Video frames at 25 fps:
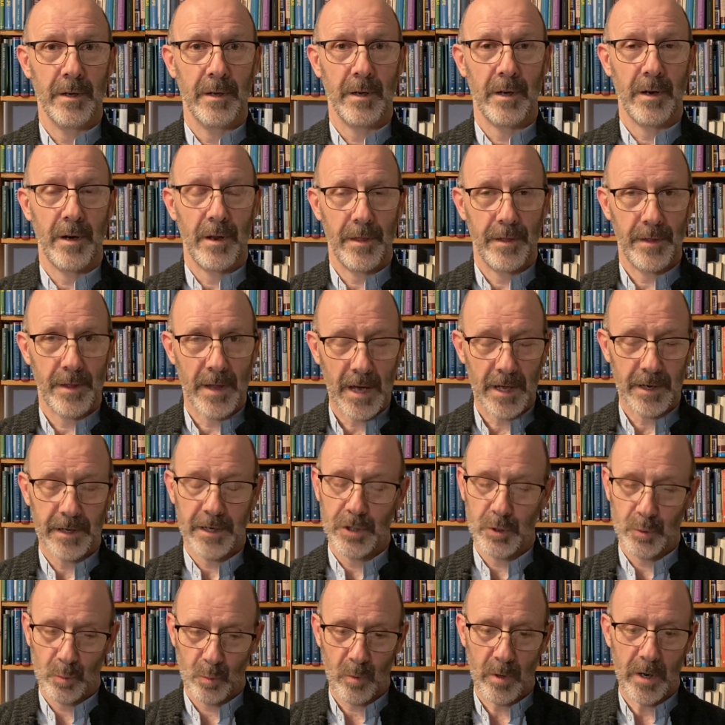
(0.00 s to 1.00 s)
And that
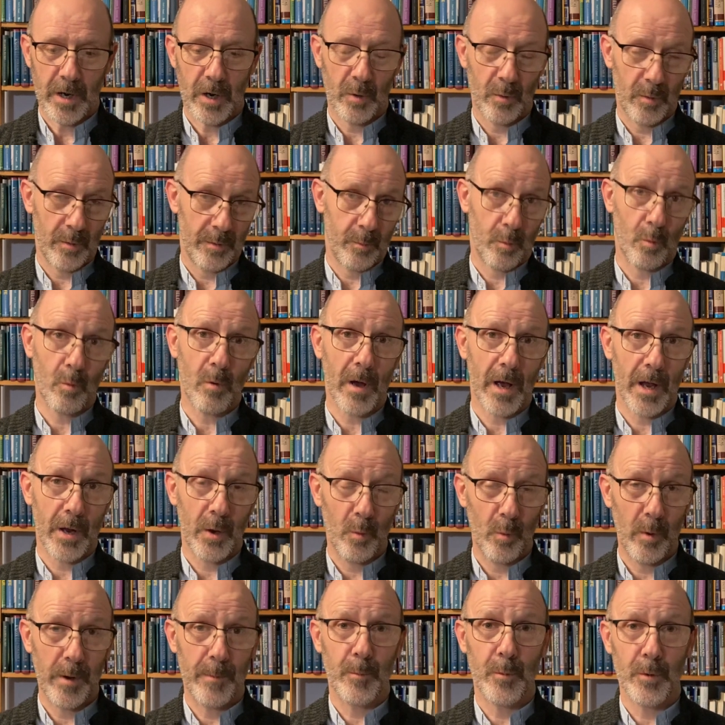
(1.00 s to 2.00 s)
is where why
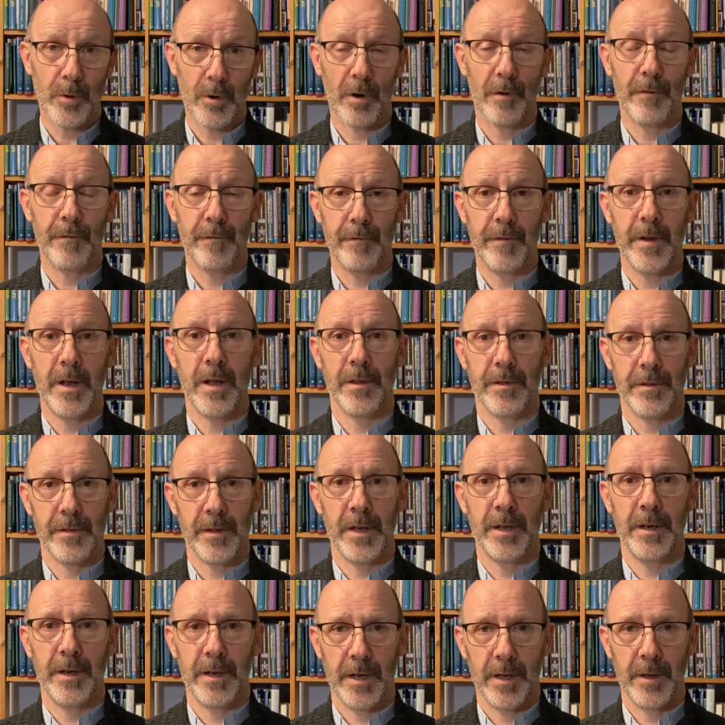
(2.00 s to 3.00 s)
we put our faith
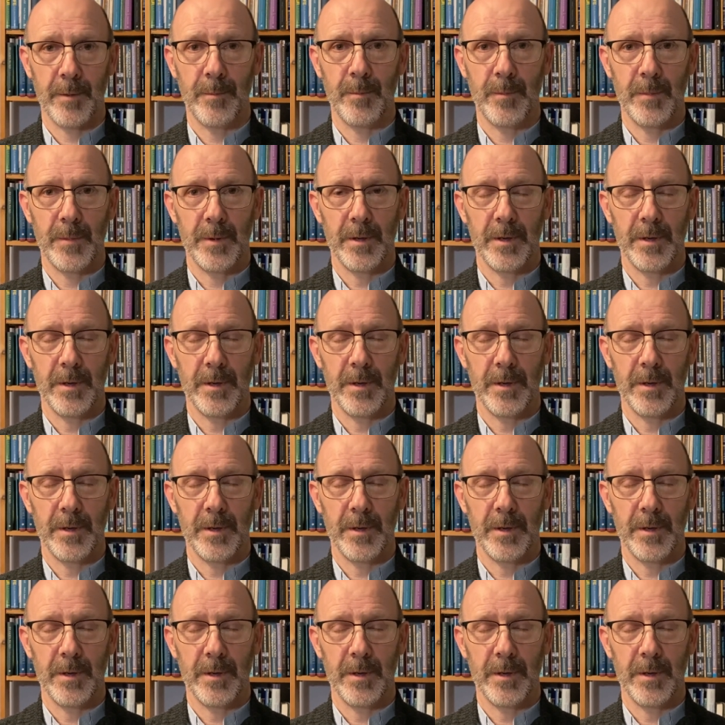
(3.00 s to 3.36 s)
in him.